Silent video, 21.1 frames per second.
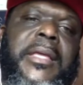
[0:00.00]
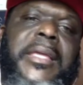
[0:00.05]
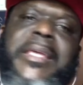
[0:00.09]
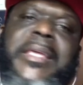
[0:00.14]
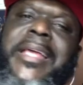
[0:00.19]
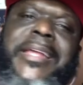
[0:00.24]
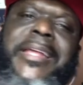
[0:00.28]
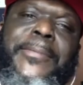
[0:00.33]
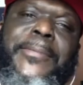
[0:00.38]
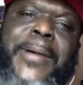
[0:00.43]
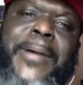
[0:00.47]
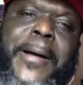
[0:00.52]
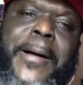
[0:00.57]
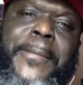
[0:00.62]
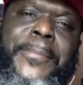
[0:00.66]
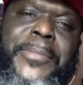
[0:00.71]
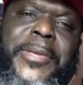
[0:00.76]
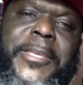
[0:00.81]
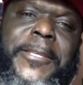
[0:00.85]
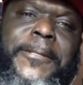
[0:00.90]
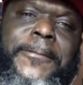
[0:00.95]
that it ain't
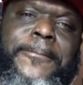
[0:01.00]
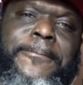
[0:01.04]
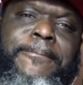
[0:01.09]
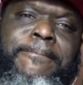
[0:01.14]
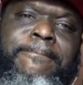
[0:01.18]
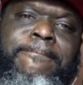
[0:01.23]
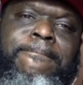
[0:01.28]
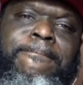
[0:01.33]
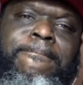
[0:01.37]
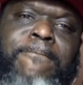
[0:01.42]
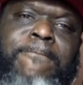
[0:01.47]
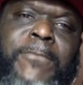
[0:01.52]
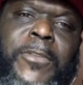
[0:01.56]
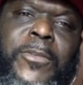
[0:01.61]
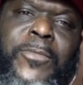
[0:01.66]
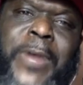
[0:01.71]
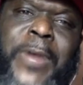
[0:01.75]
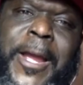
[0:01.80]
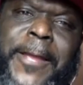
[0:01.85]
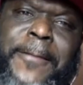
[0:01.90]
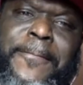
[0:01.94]
about me,
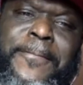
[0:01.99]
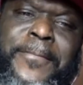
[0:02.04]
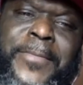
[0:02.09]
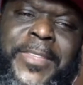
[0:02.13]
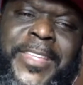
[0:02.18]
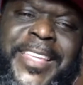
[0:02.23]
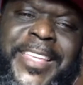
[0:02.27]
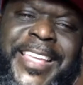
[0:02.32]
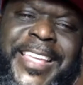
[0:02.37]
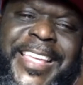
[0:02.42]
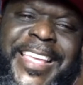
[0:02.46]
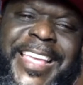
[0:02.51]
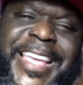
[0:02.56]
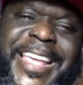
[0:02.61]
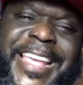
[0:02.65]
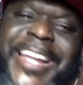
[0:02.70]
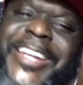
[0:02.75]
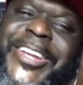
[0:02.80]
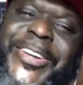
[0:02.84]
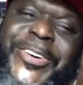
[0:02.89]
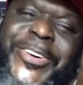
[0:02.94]
right?
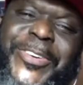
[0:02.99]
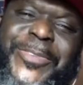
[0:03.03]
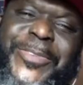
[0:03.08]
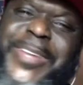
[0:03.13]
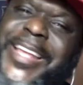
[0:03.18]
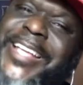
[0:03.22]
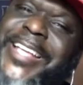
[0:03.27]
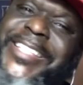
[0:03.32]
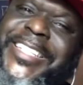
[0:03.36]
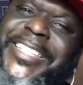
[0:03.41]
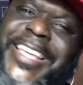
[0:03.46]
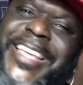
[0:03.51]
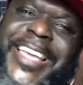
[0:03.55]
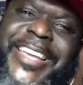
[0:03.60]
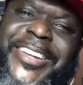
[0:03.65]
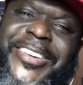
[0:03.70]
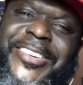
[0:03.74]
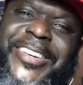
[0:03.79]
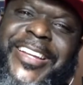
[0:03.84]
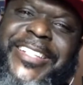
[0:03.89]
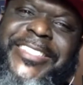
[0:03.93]
And I know I'm an
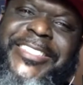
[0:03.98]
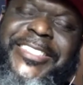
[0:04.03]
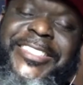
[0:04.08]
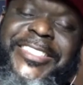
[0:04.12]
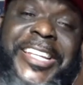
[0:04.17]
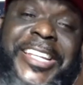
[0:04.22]
educator and I